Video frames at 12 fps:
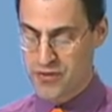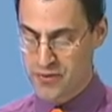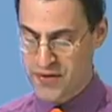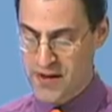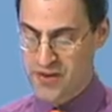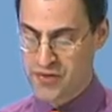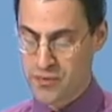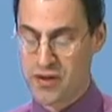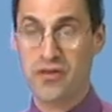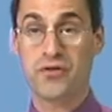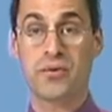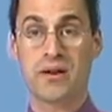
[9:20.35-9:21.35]

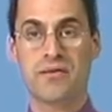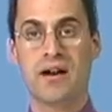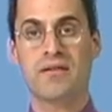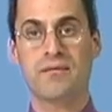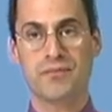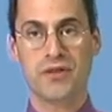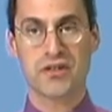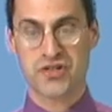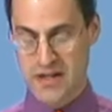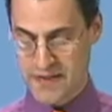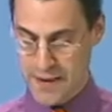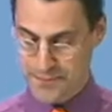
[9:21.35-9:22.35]
3,125. You can
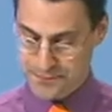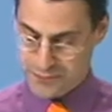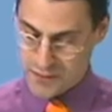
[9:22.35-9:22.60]
check that.